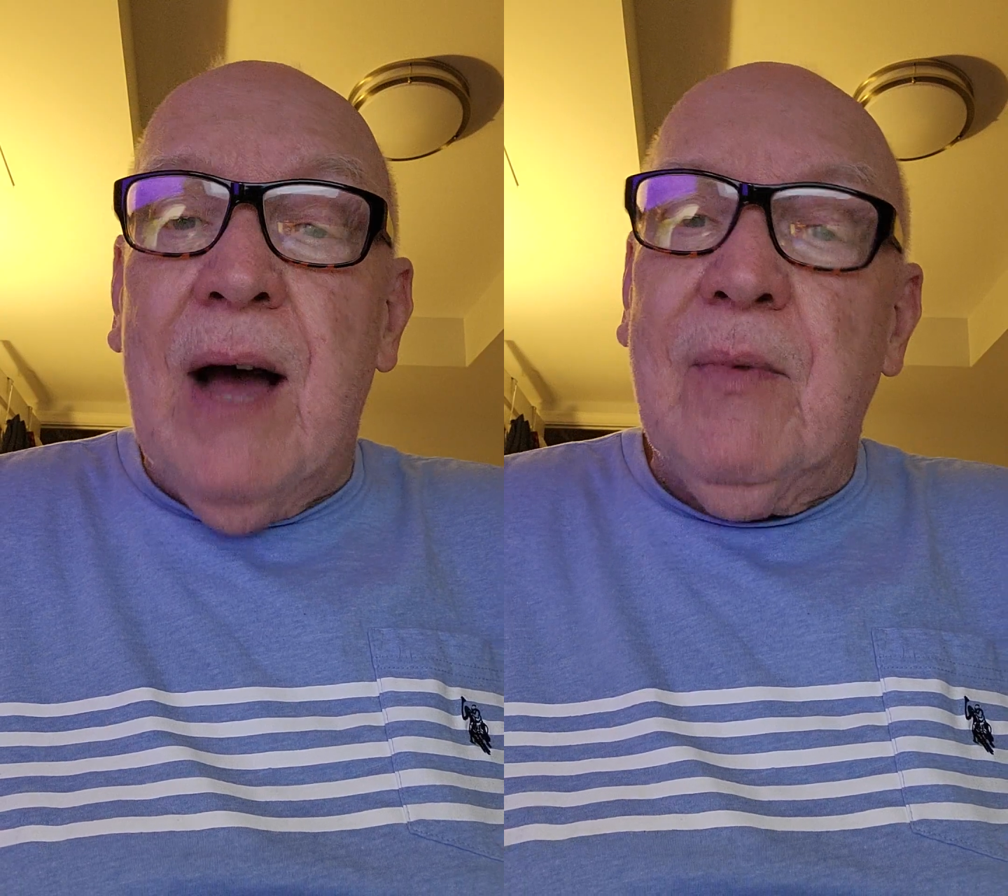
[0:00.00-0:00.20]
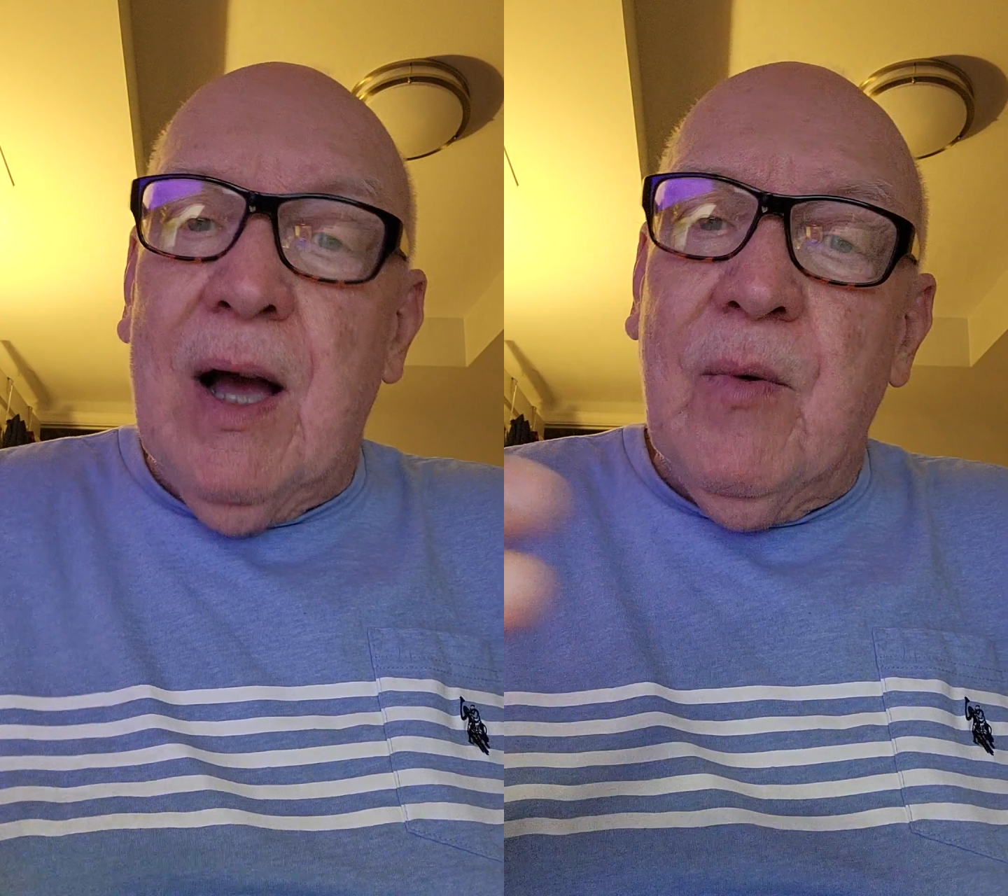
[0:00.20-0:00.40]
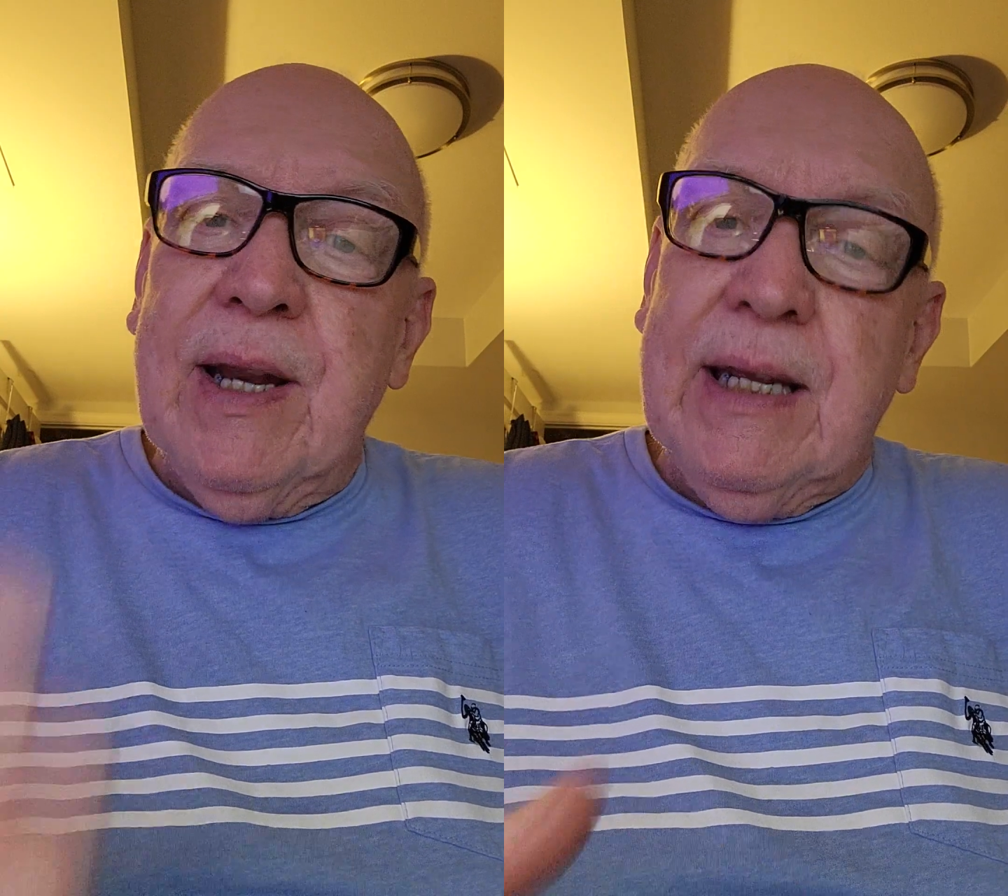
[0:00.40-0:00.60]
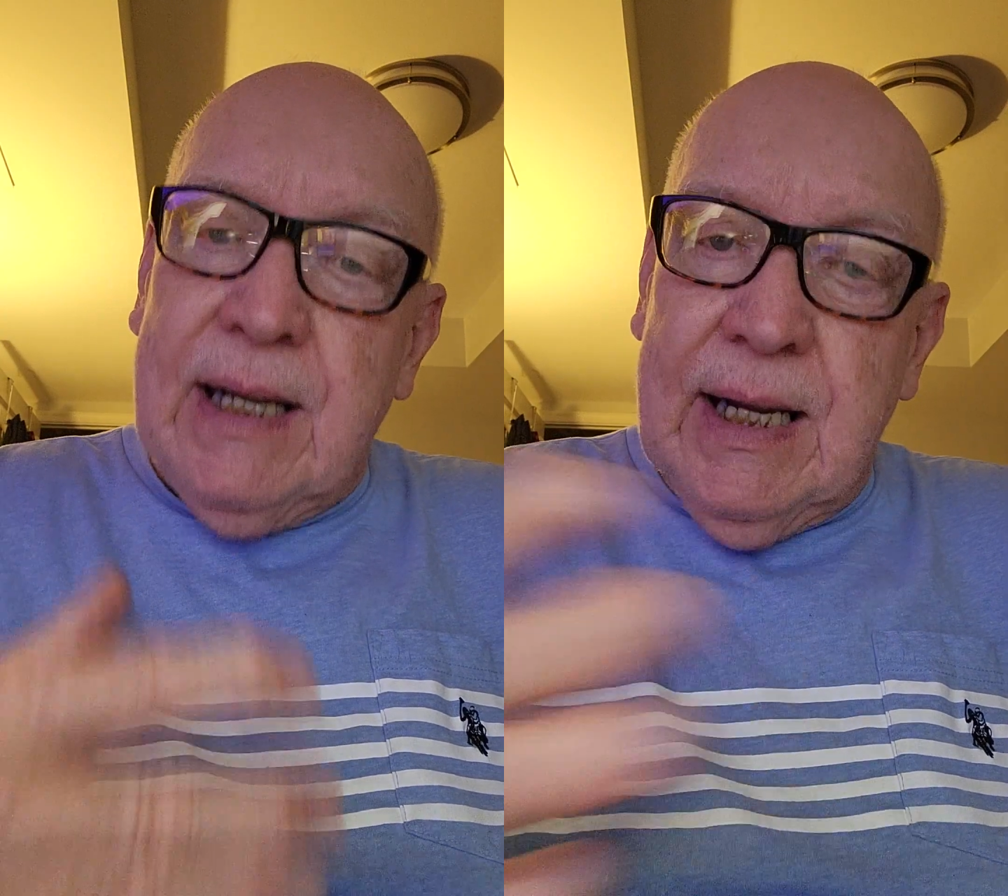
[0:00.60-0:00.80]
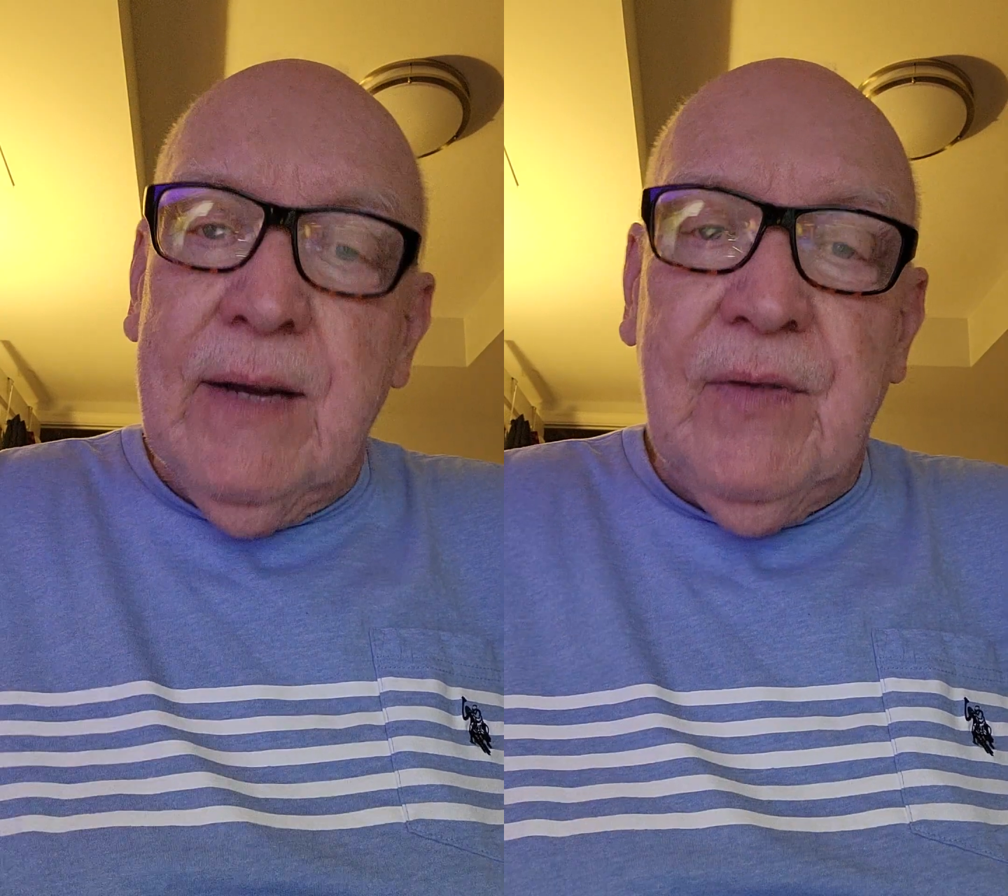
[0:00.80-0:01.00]
I, I want to
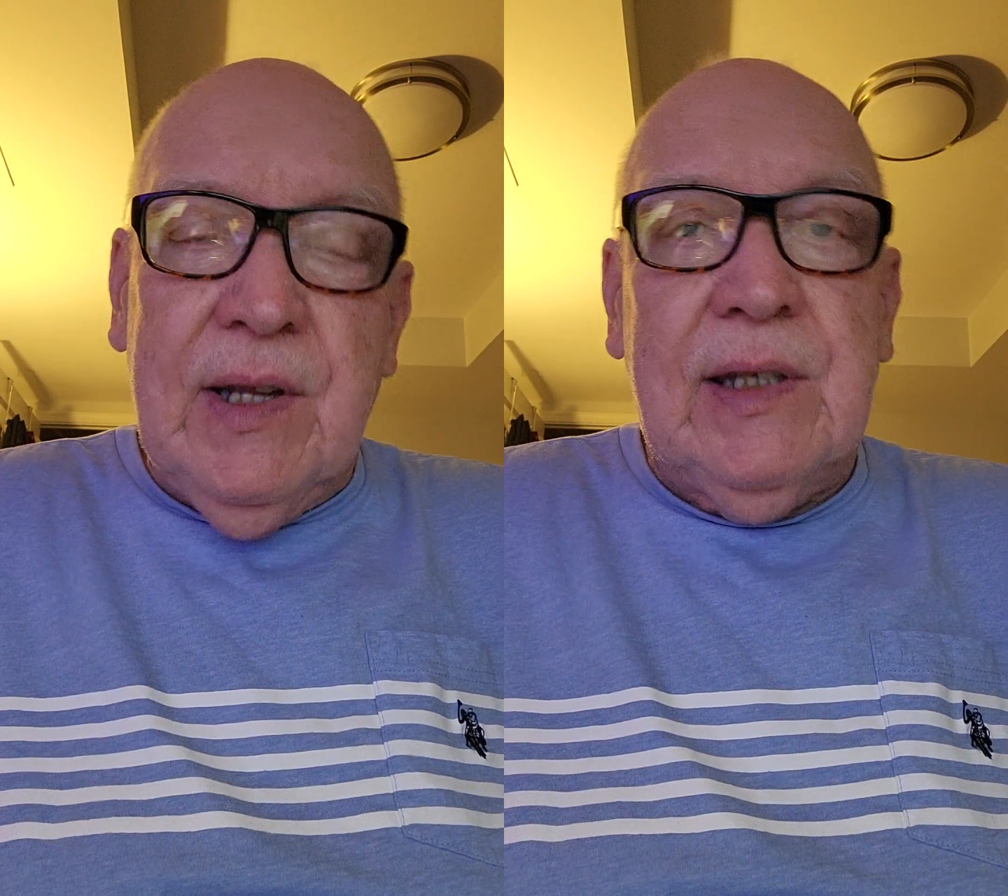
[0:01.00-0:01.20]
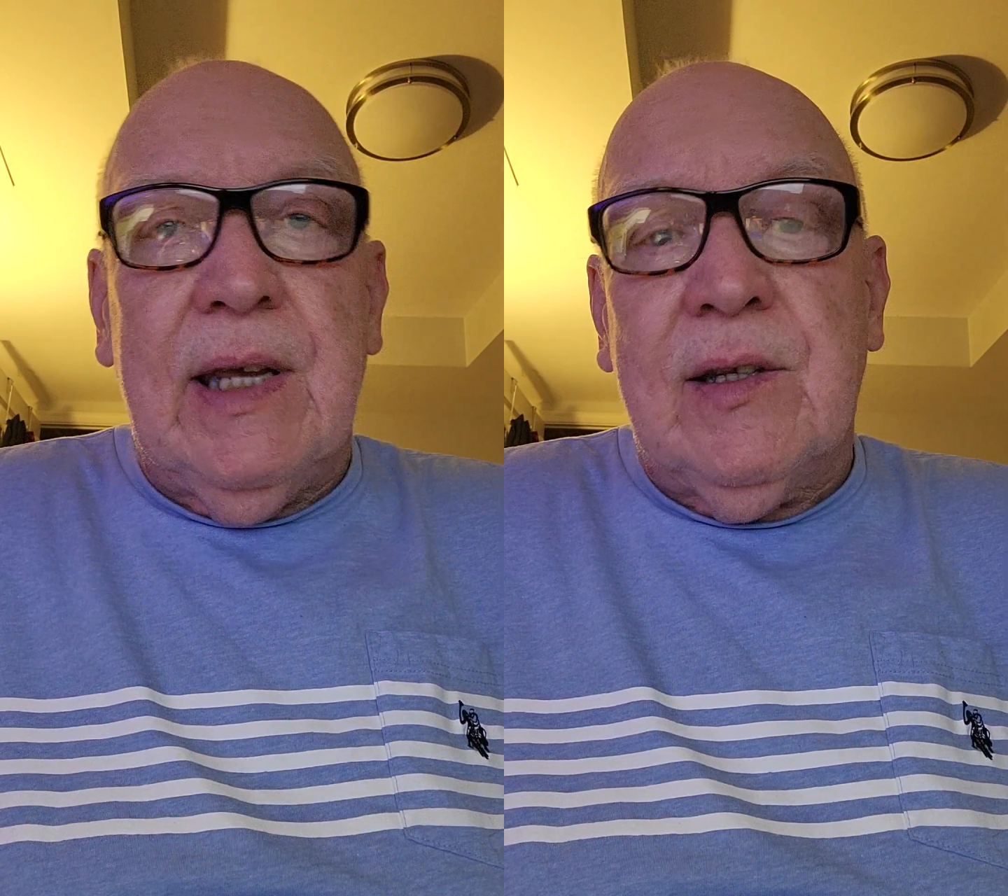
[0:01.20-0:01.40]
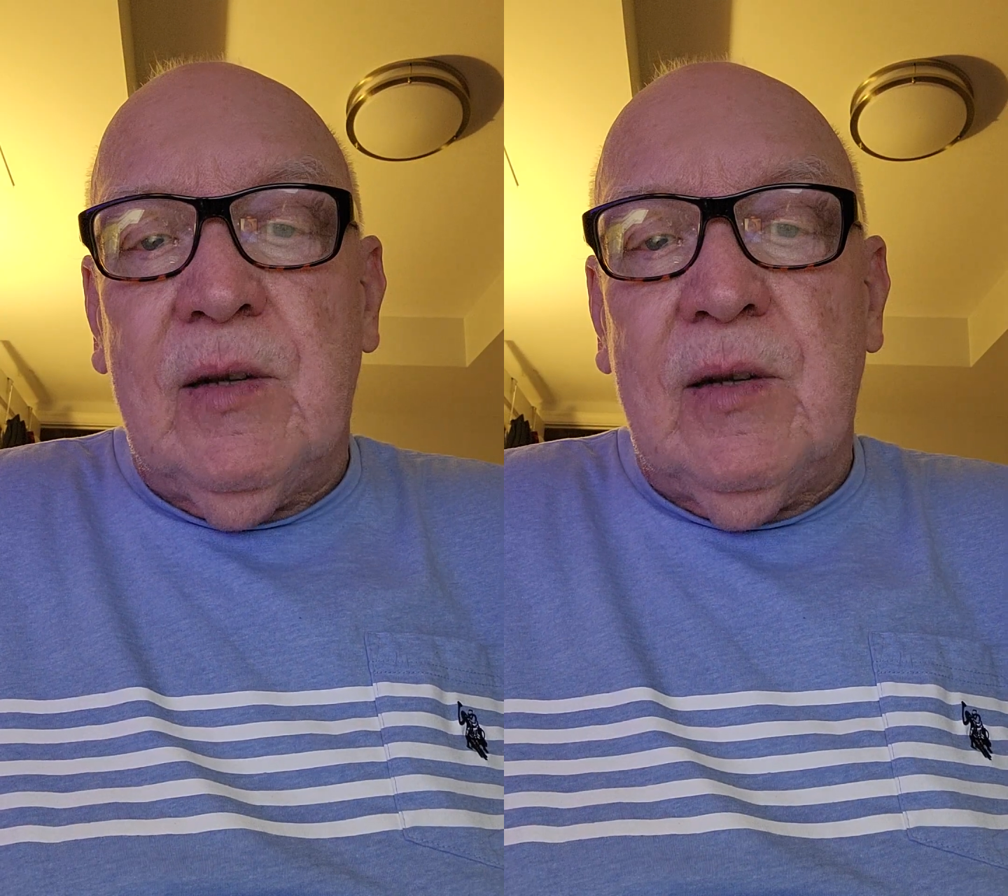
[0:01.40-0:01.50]
give these things